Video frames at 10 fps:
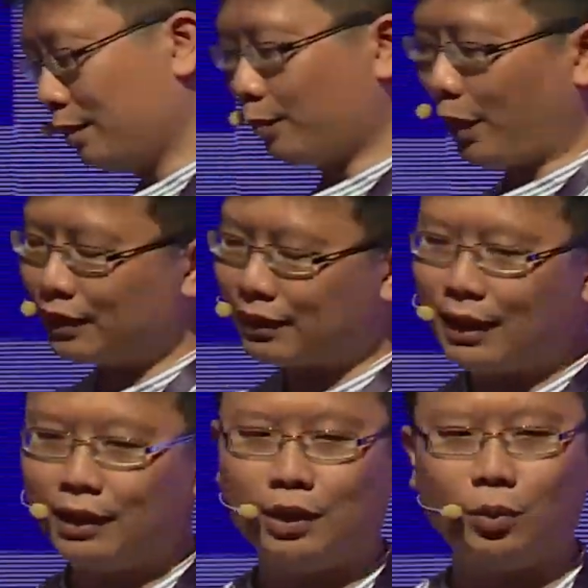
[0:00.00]
by
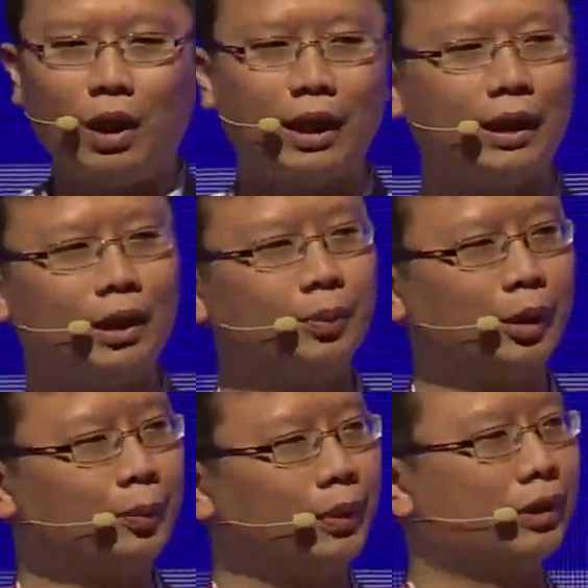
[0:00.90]
telling the why and the
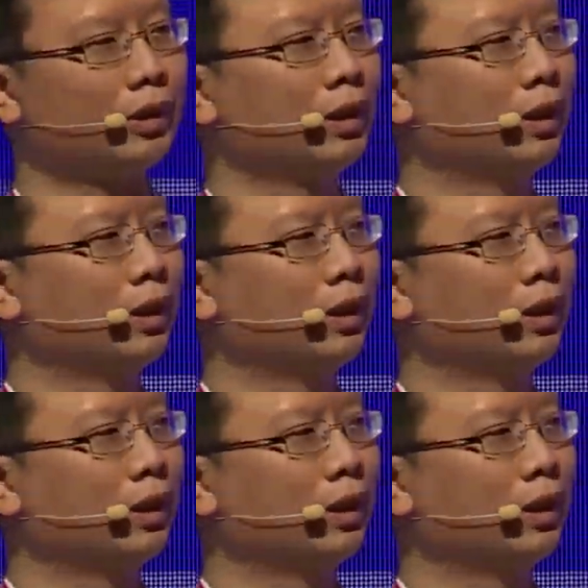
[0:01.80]
purpose,